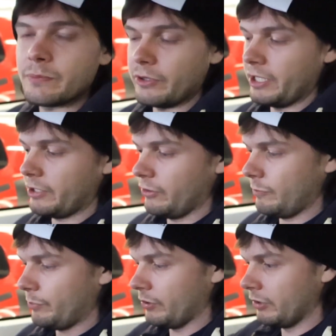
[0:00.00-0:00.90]
is pretty
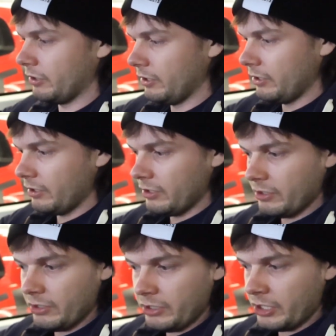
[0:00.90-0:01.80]
good, but
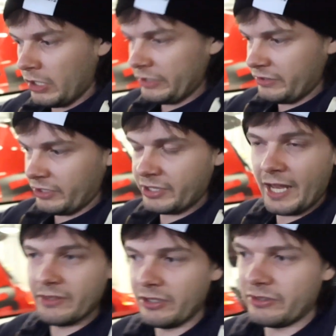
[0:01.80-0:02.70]
you know, this is a
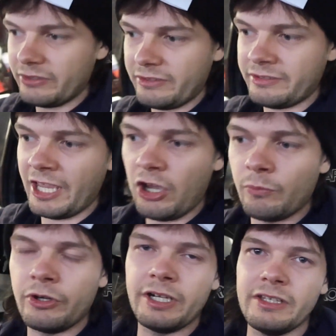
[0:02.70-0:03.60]
standard
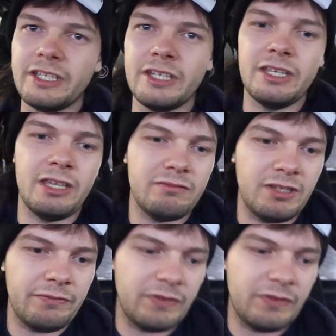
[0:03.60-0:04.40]
setup really, and it